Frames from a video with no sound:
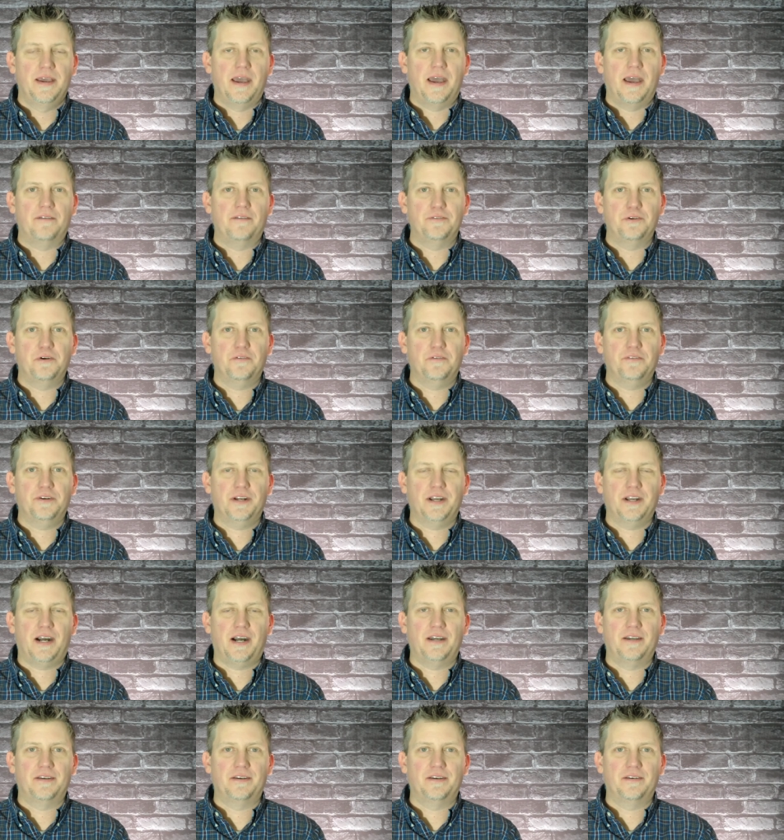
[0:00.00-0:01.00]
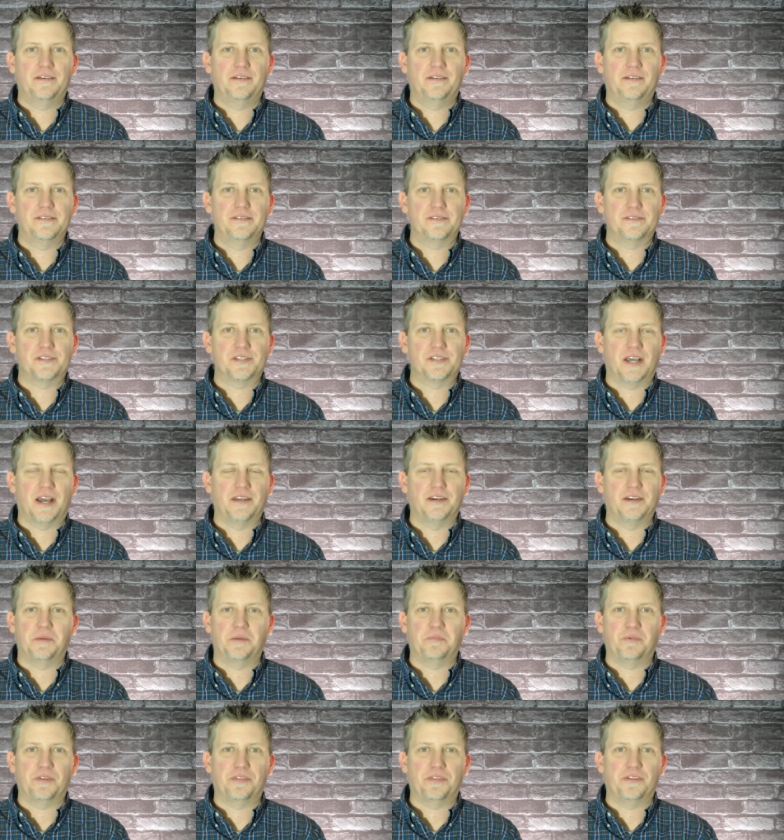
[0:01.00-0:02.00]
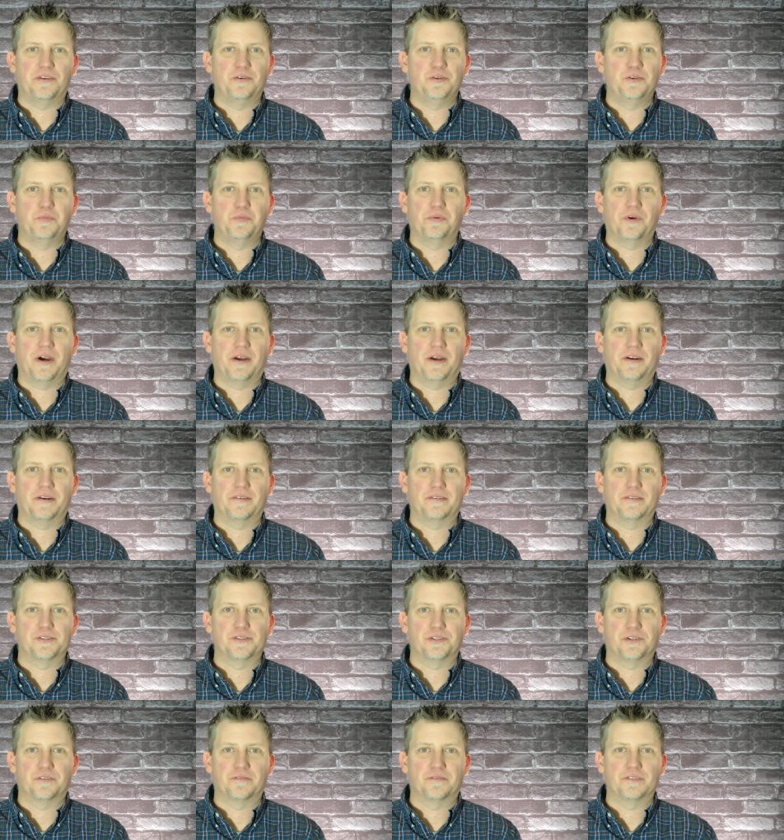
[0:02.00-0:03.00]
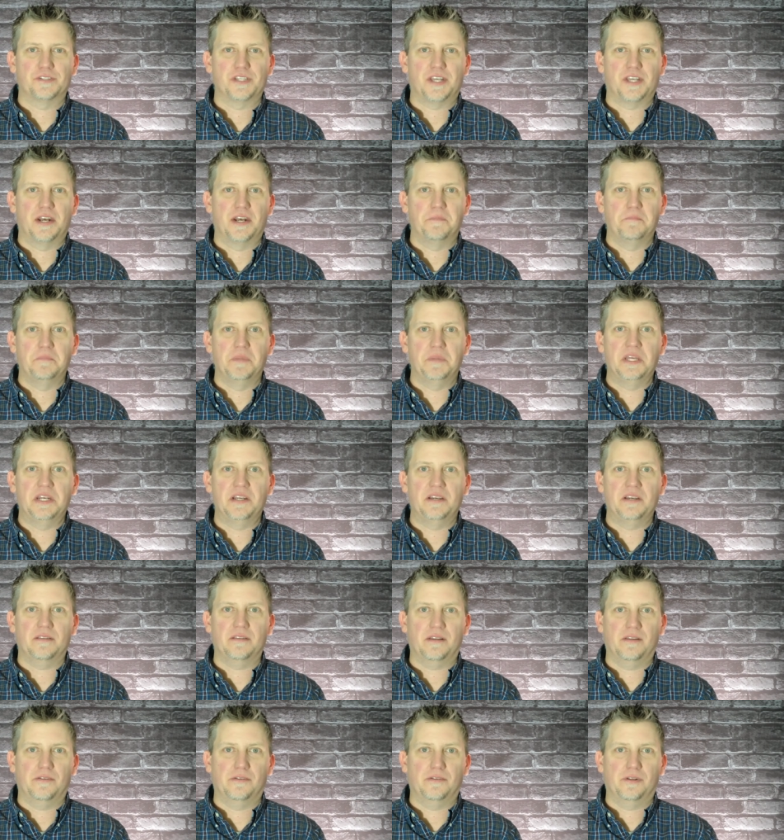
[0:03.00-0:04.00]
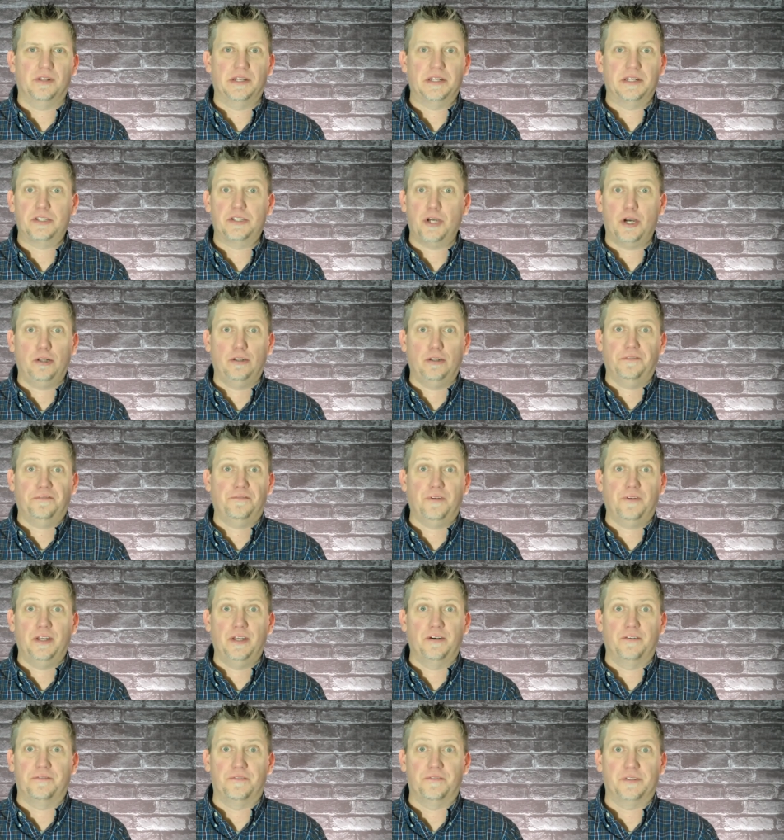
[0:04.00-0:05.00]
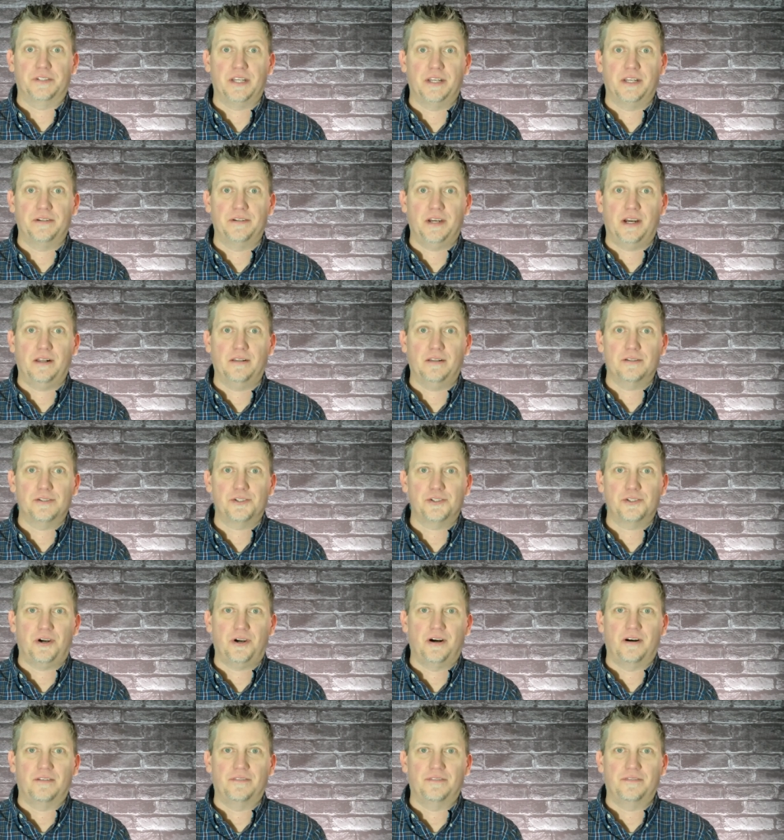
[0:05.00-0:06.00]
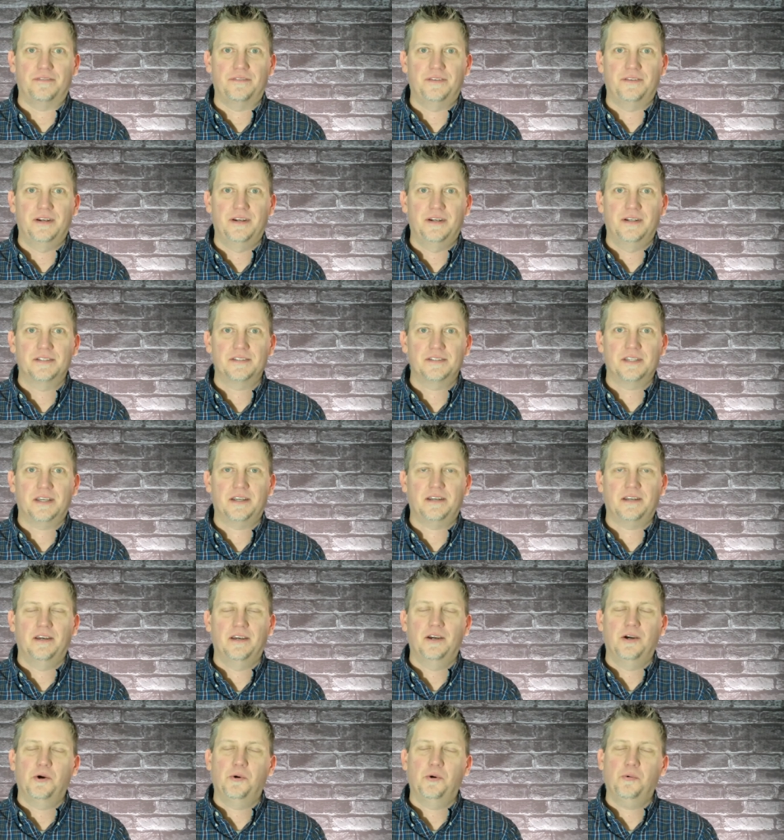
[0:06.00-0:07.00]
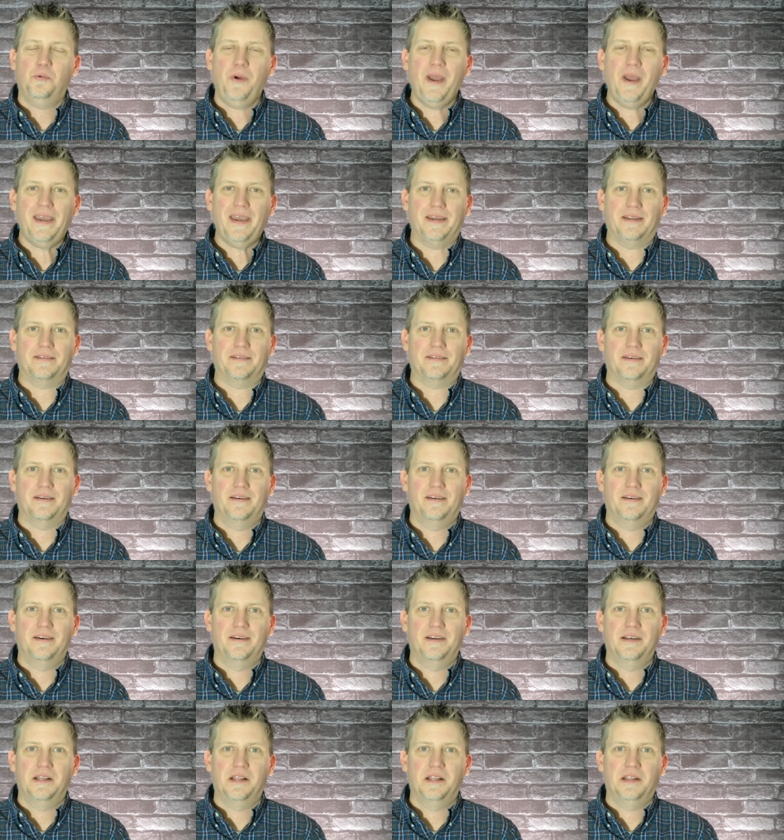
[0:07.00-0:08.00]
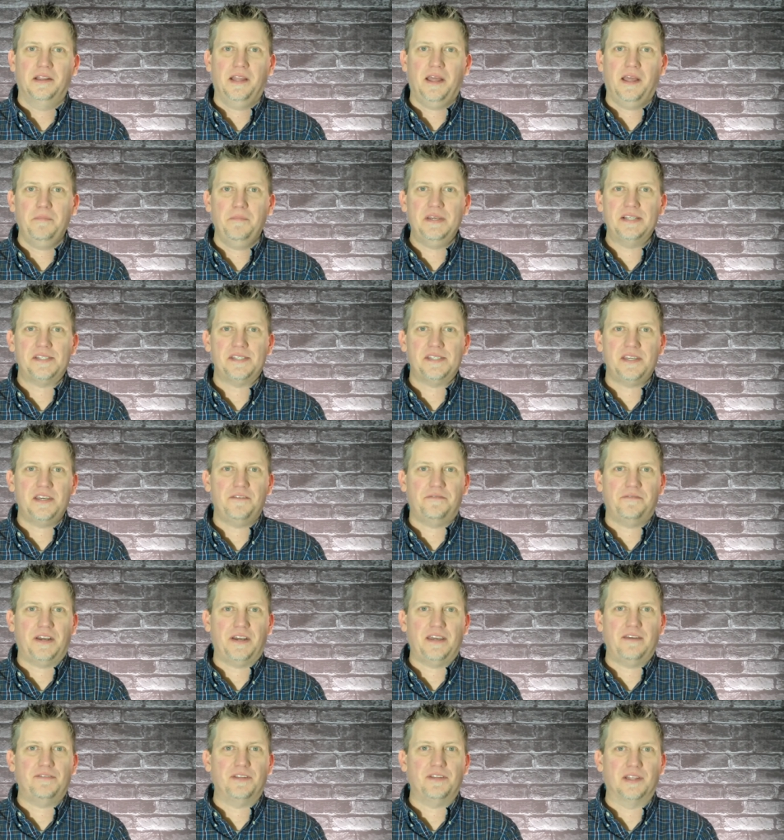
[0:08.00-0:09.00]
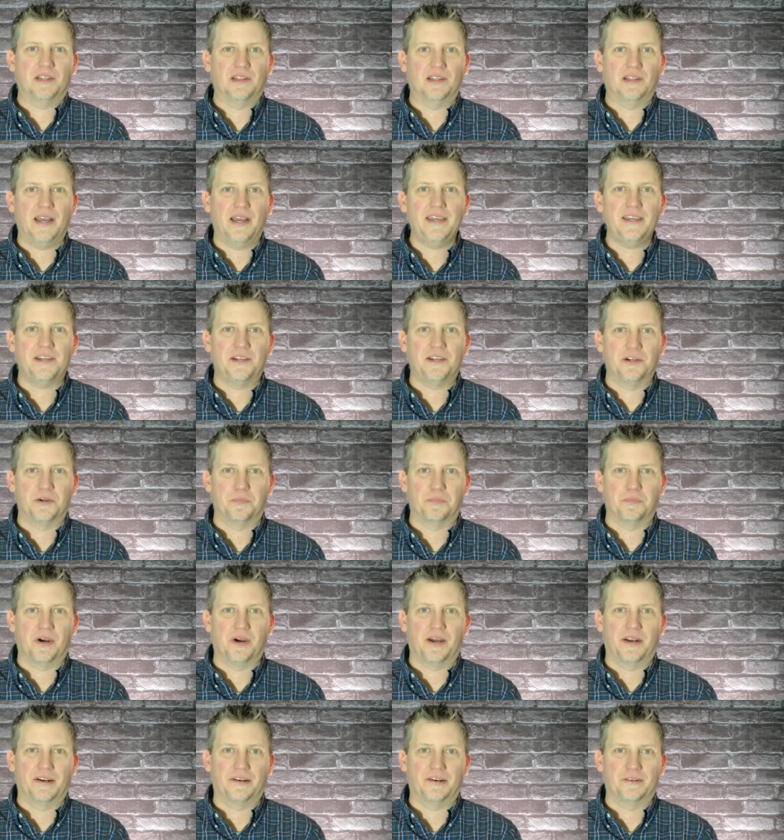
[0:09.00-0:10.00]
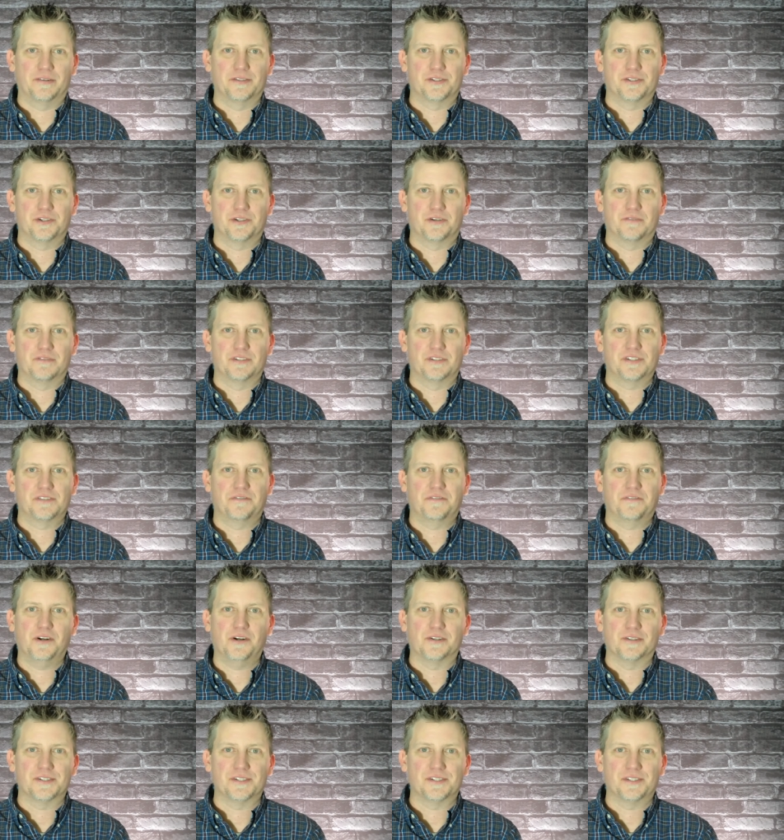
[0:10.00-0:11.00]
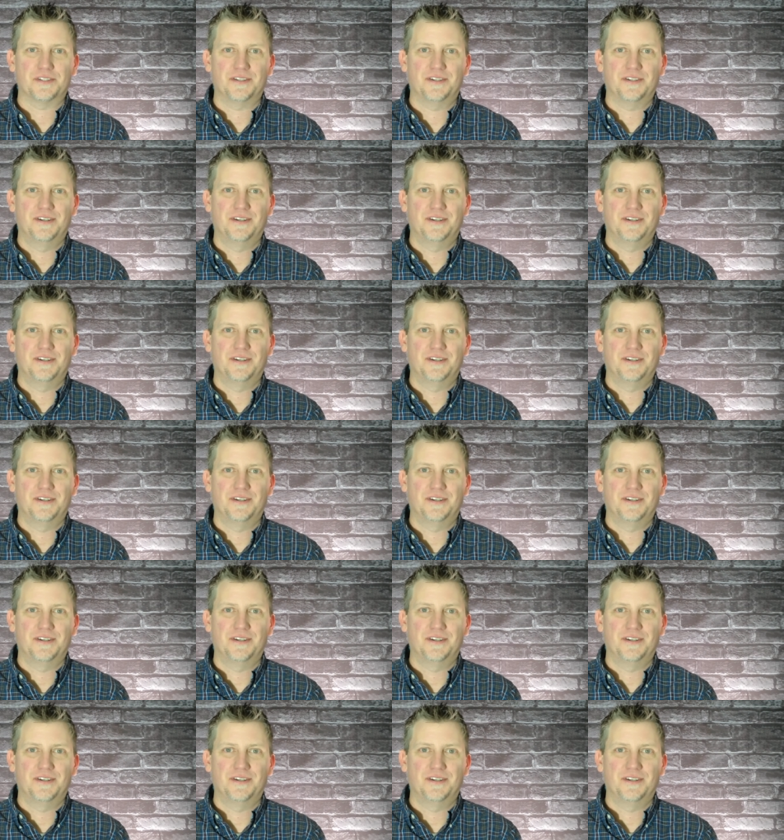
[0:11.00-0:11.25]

Have you ever gotten signed up with a new product or service and immediately they're like, tell a friend for $10 off? It's like, wait, let me see if I even like your product or service first.